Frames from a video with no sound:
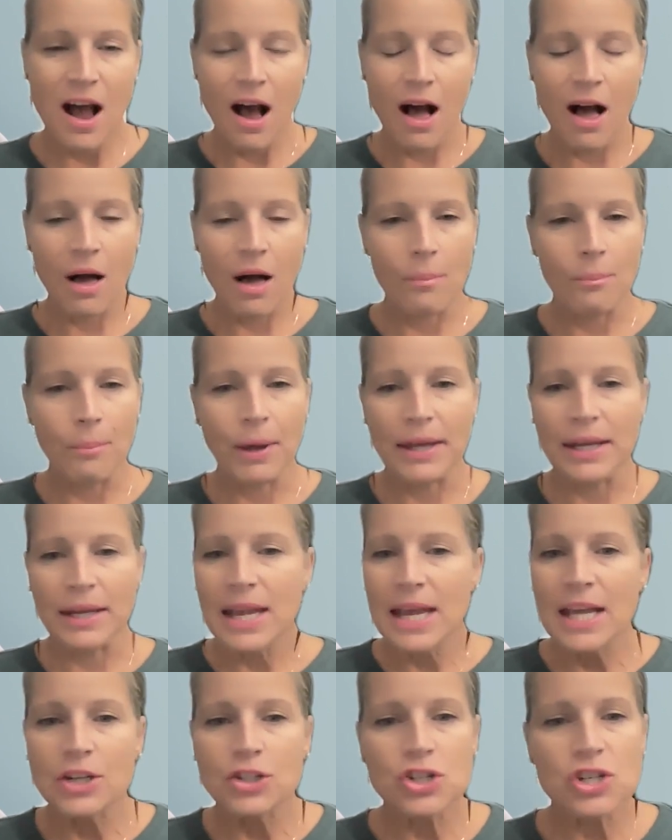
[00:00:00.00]
But
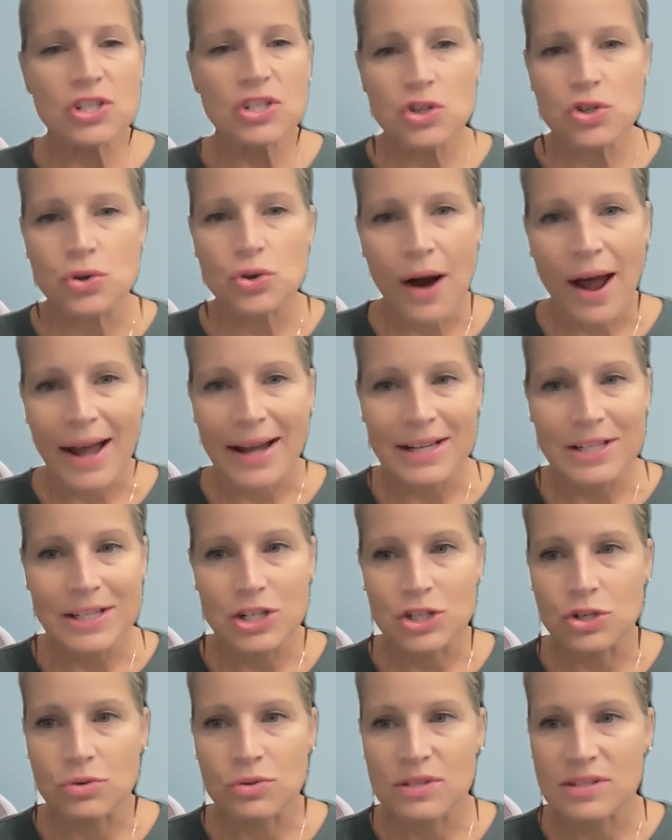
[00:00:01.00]
just try to
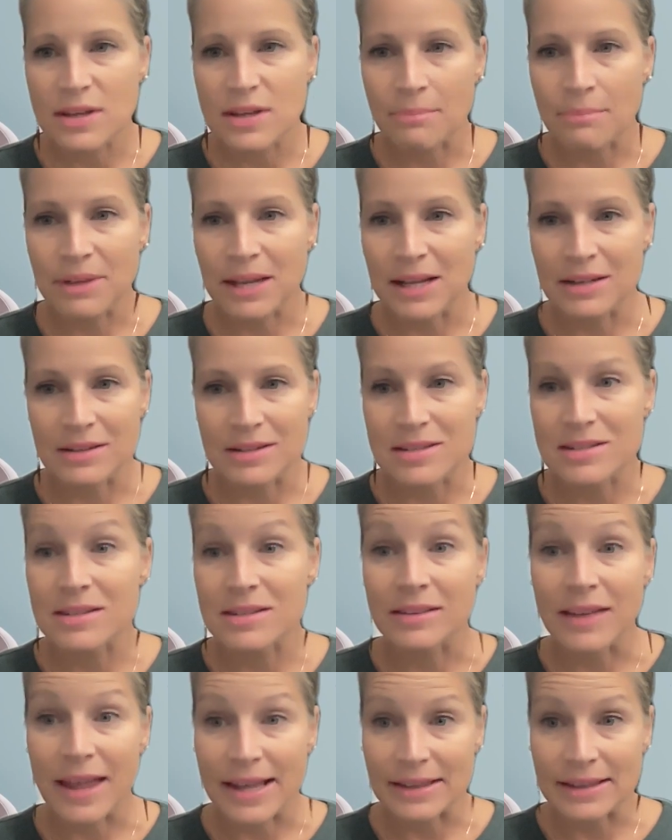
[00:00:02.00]
do something
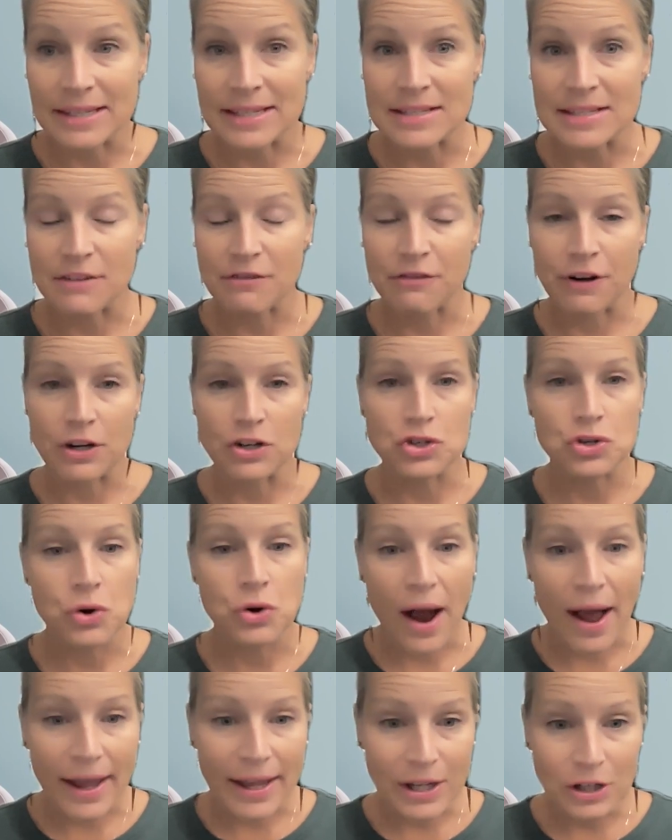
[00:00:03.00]
slightly different.
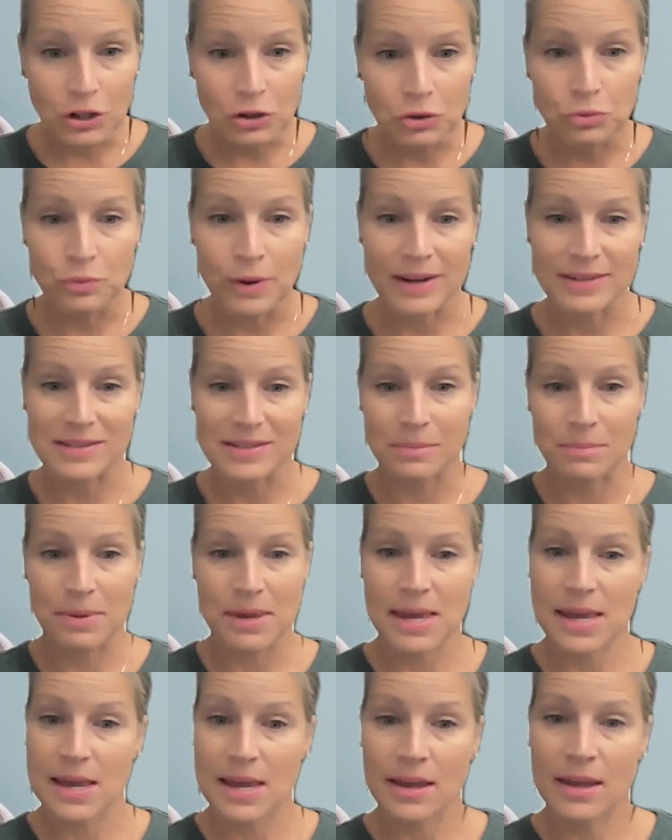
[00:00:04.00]
Try a new
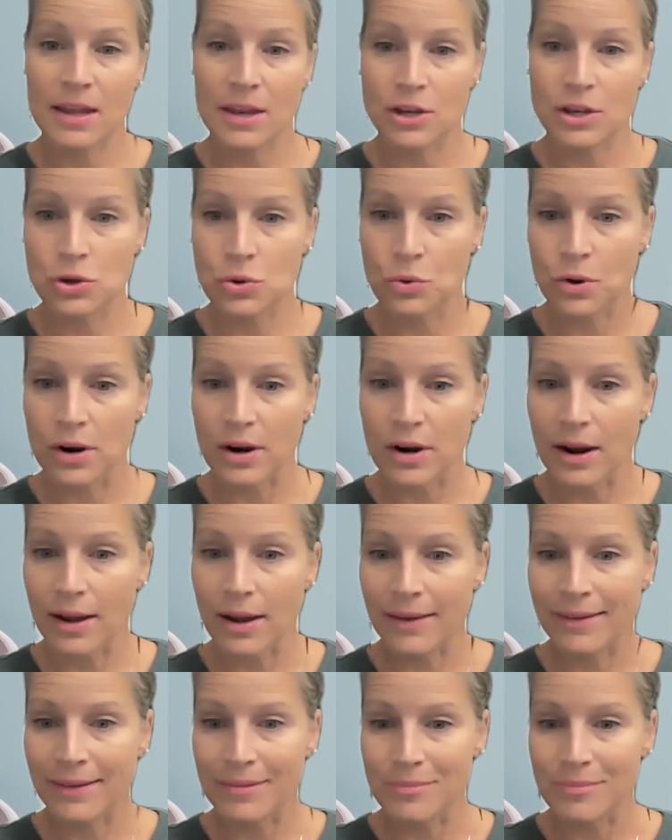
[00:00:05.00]
recipe in your